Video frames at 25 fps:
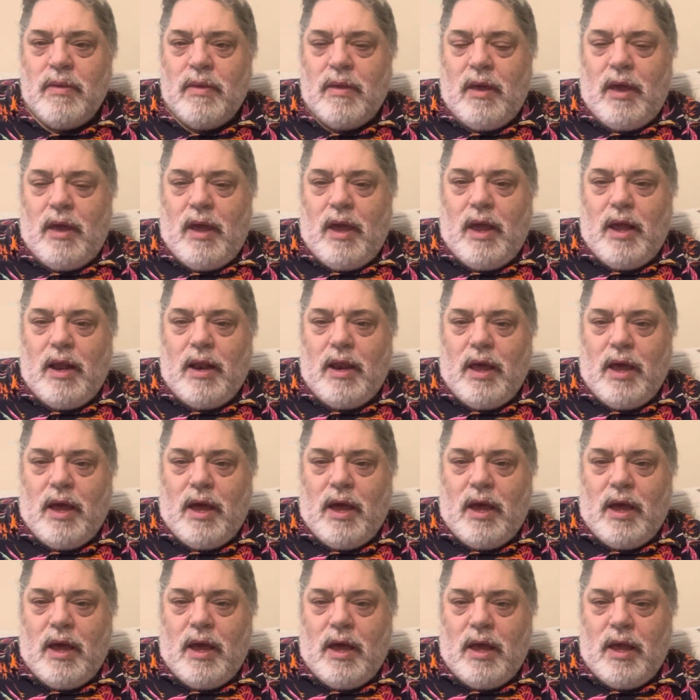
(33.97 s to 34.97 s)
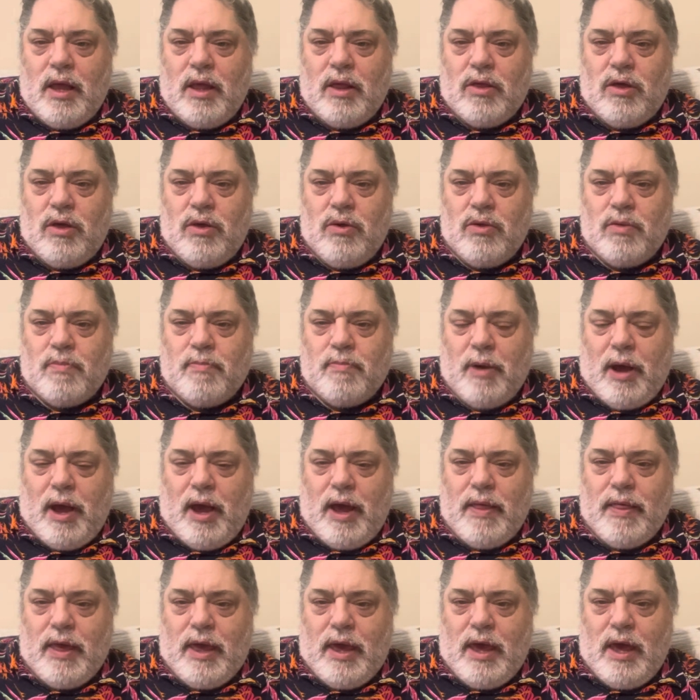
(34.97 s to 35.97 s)
And uh, it's used by
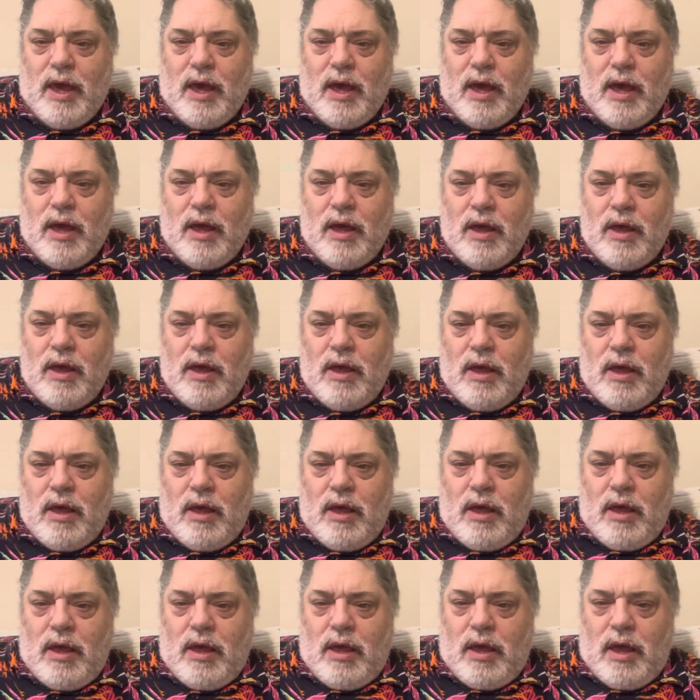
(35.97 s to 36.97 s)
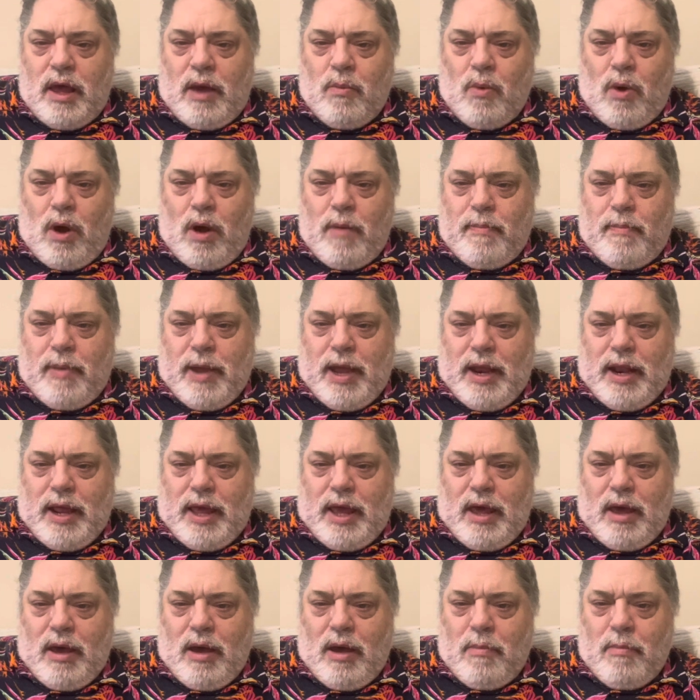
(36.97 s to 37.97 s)
the uh,
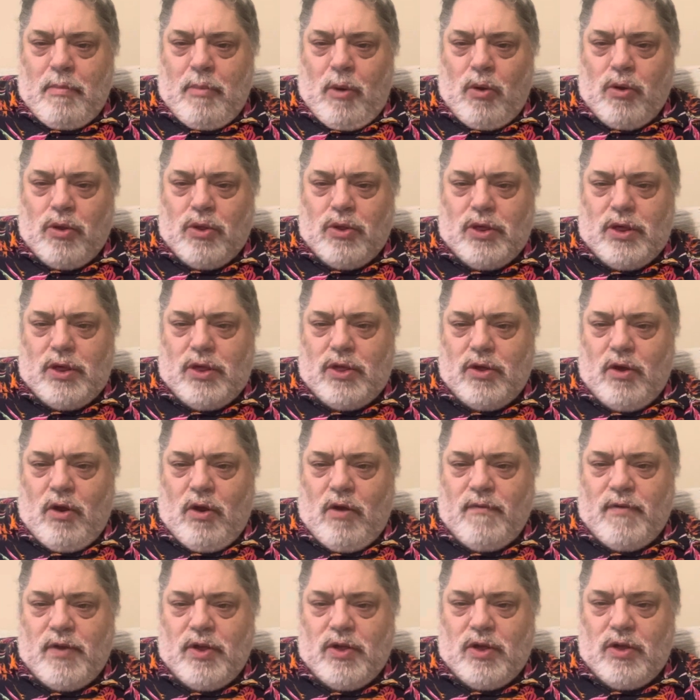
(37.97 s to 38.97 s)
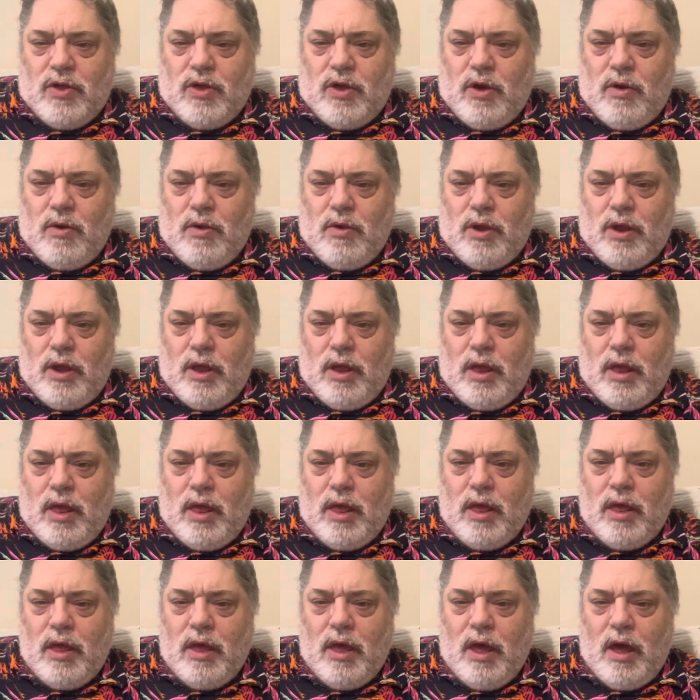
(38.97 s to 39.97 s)
NYPD Emergency Services Union
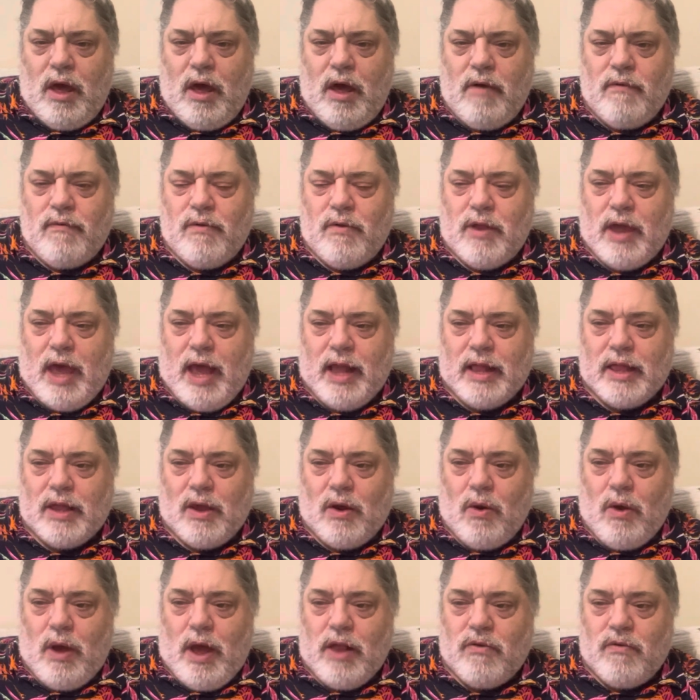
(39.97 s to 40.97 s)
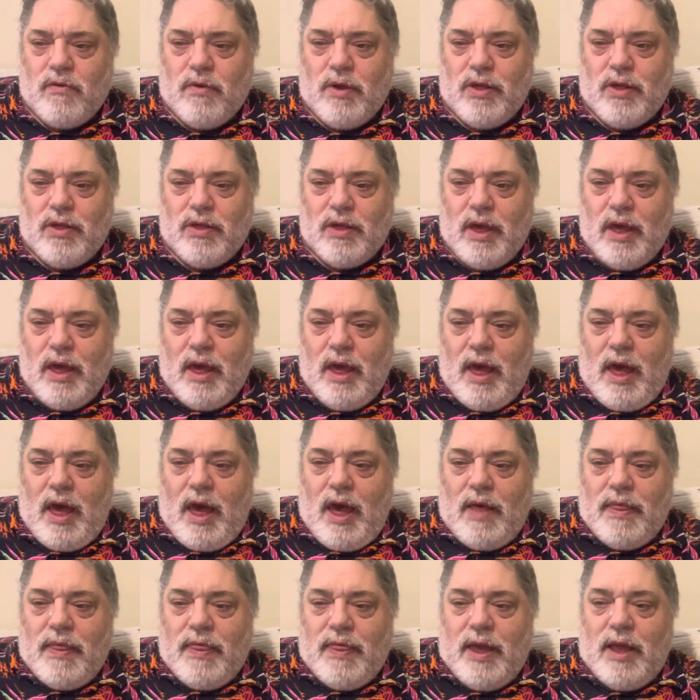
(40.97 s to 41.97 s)
uh, for tactical entries.
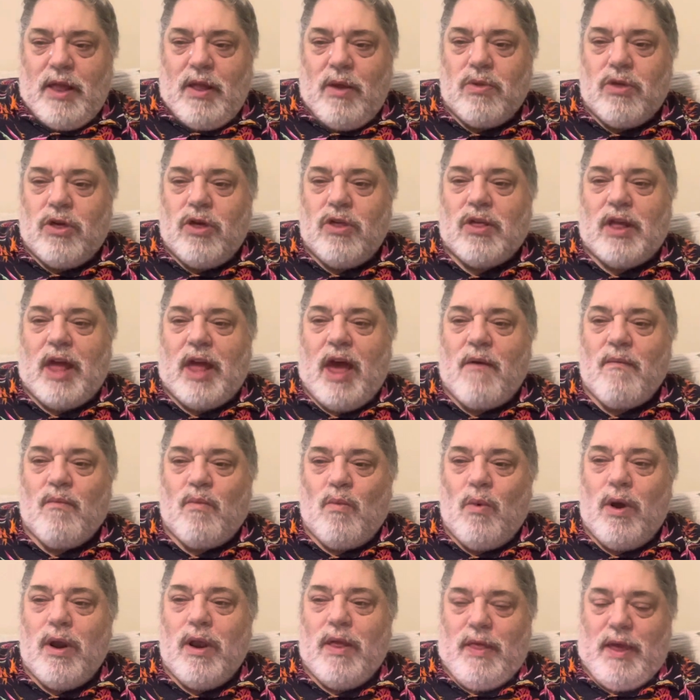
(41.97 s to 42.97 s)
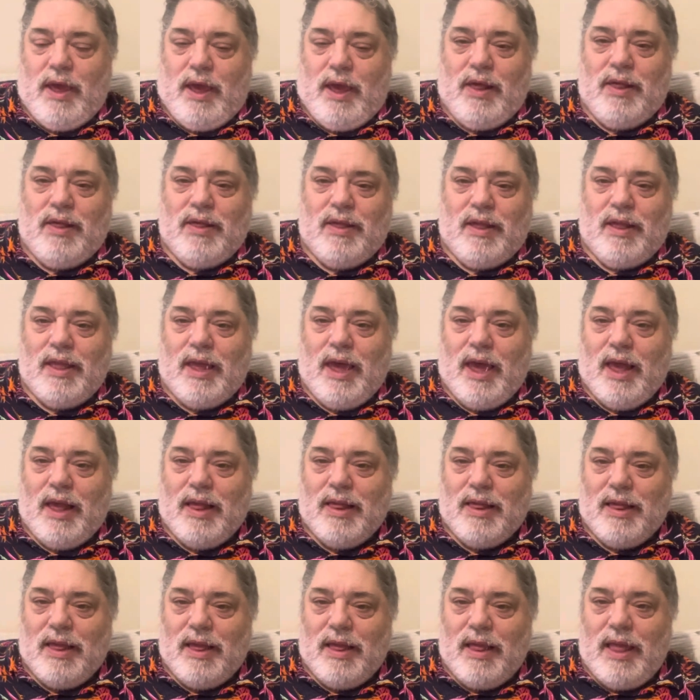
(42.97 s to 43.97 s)
They don't just have one of these things.